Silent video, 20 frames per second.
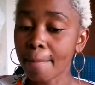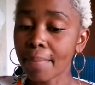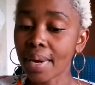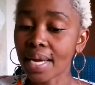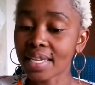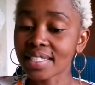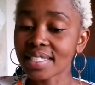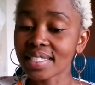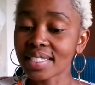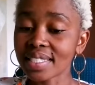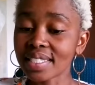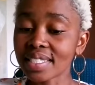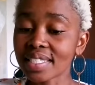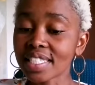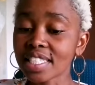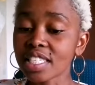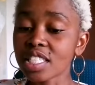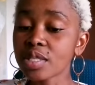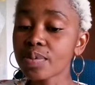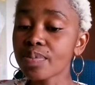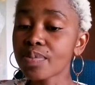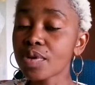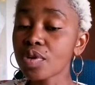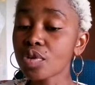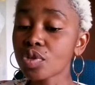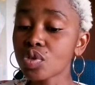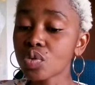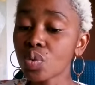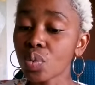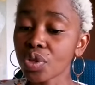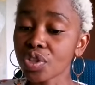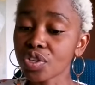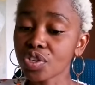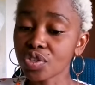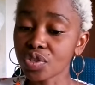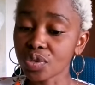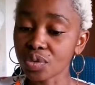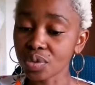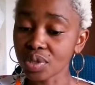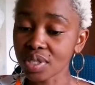but disputes with
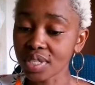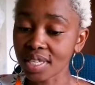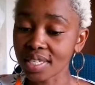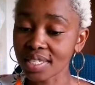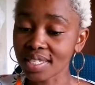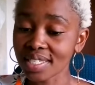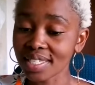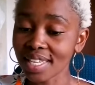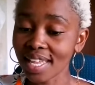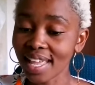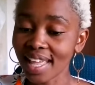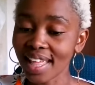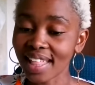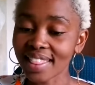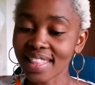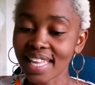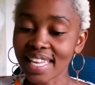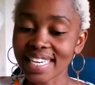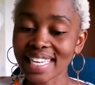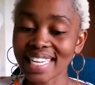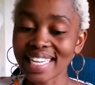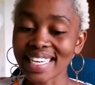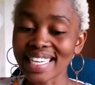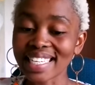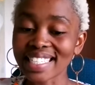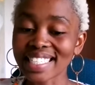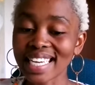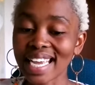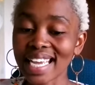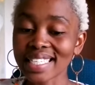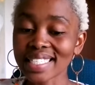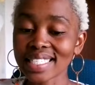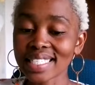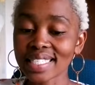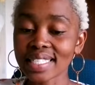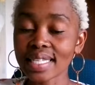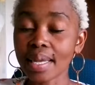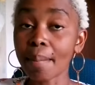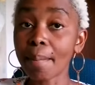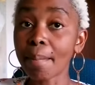juices that
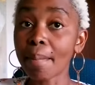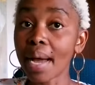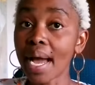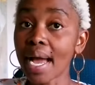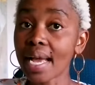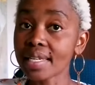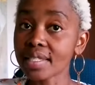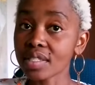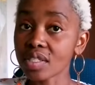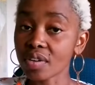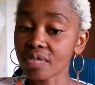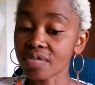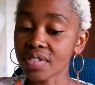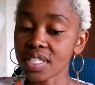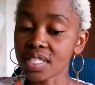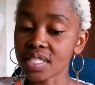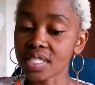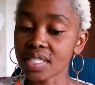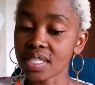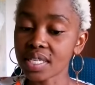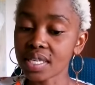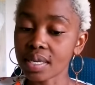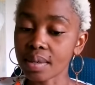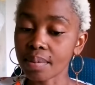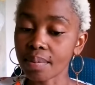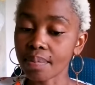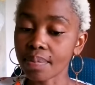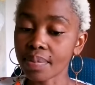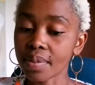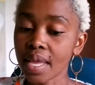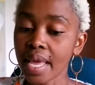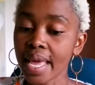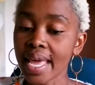energizes the mind of his team.